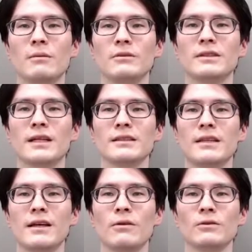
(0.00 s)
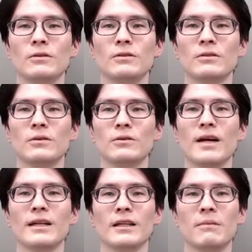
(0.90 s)
across thousands of
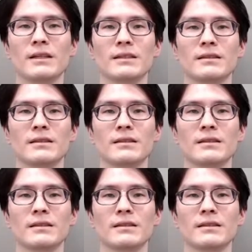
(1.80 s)
servers.